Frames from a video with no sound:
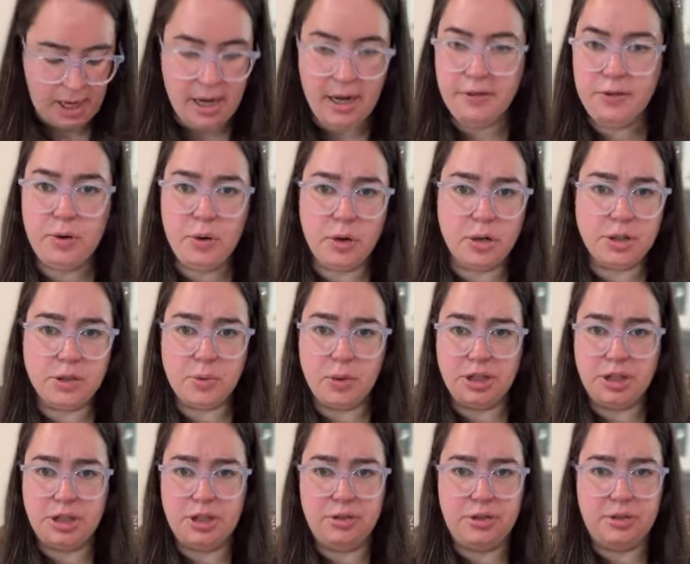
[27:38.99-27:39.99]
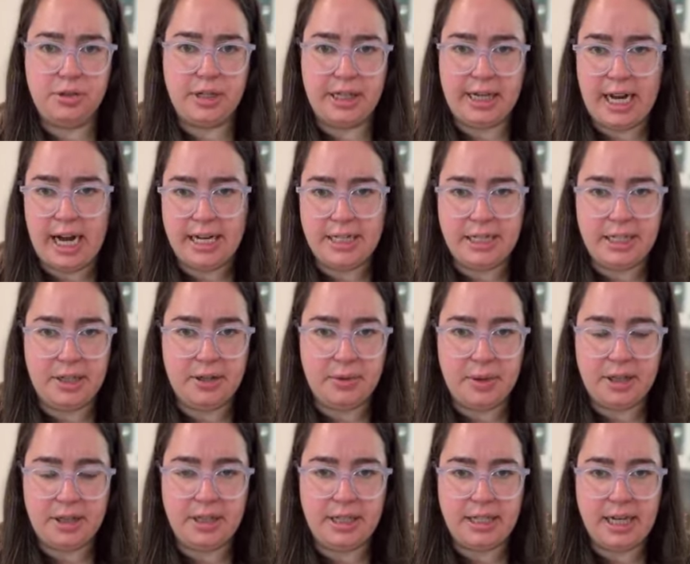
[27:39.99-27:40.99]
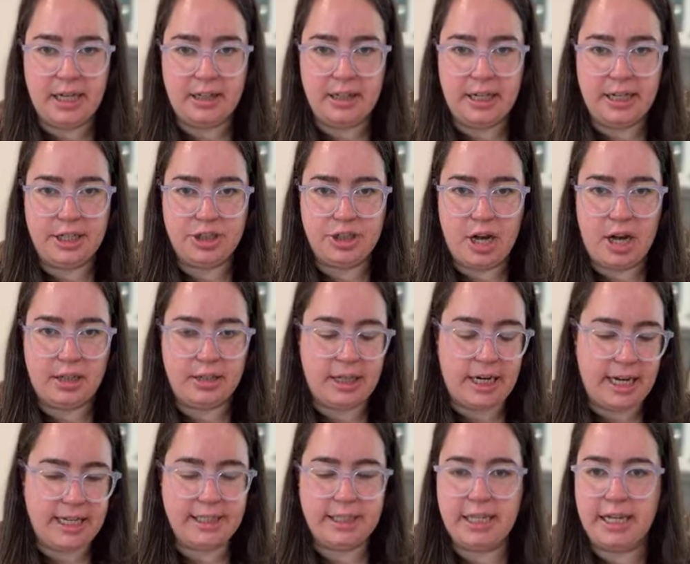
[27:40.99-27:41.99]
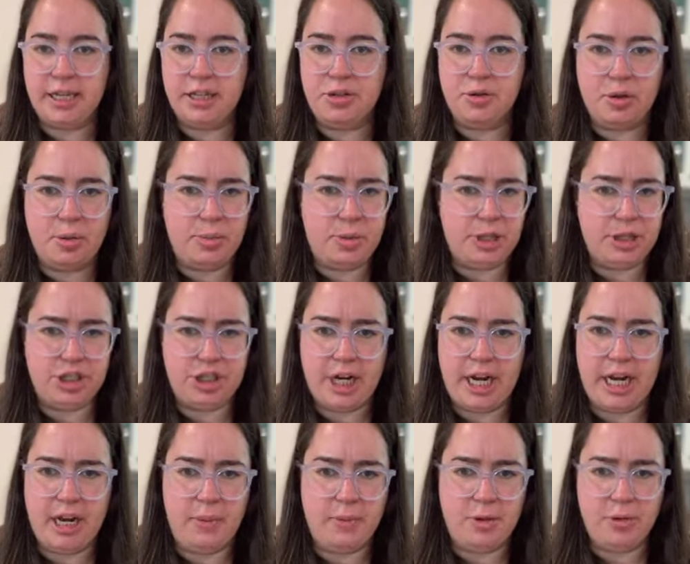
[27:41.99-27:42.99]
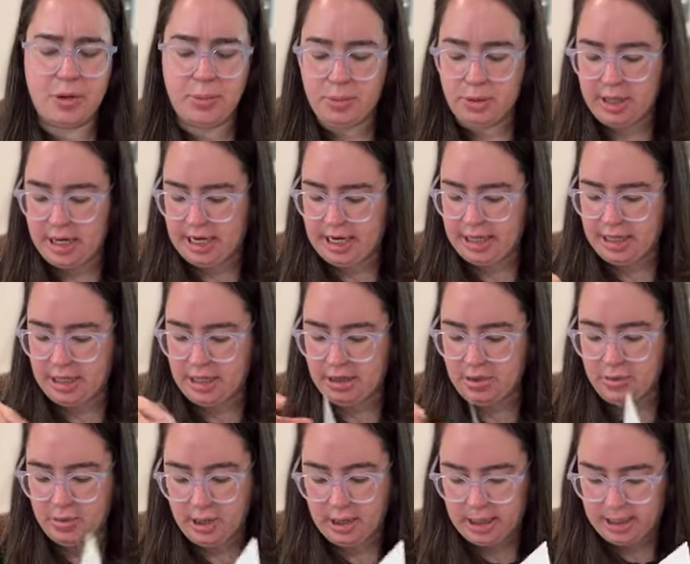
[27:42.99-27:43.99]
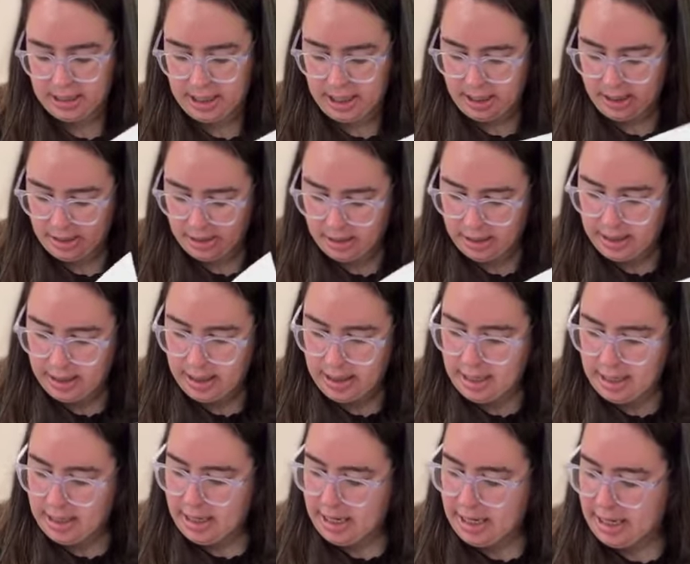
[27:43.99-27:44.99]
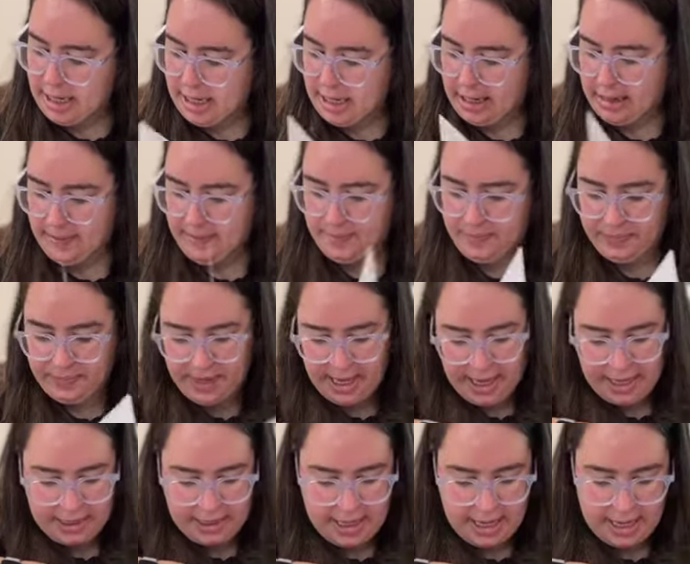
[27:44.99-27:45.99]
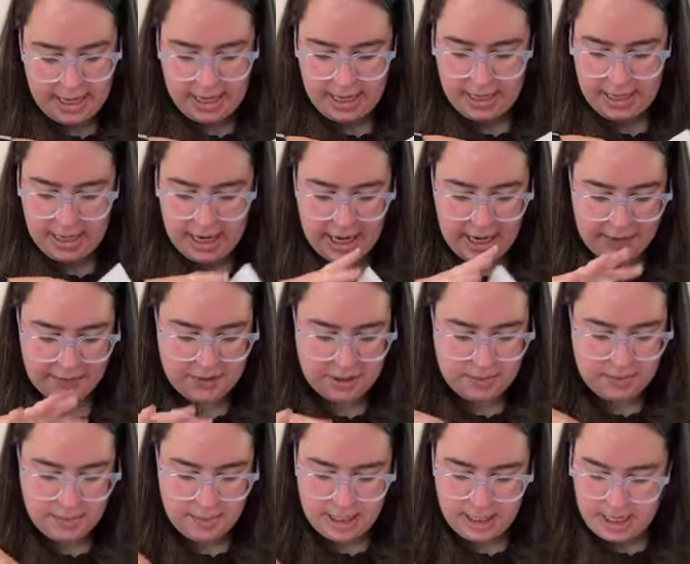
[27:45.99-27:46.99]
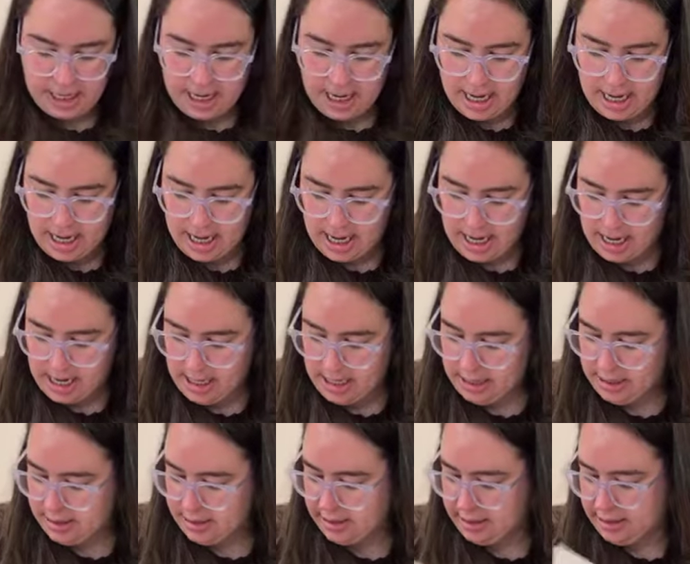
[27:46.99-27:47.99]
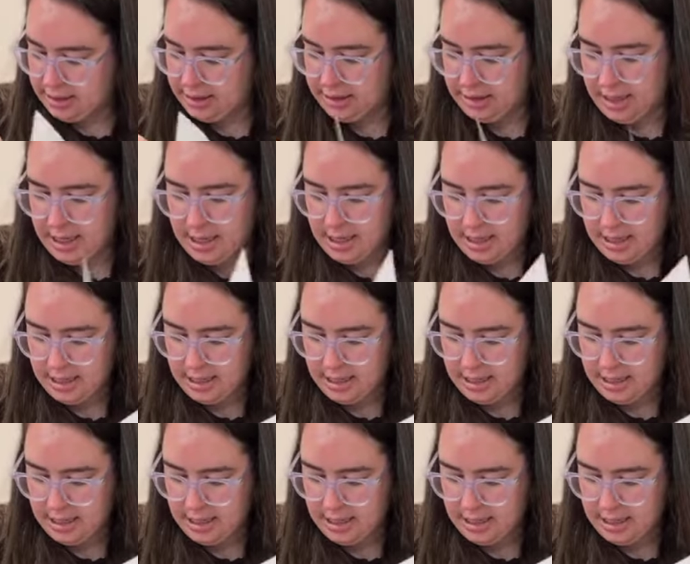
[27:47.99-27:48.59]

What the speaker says: of course, once you do, like I did it with Nutella and chocolate icing, you can put jam, you can put anything you want in there. And then I have some beignets.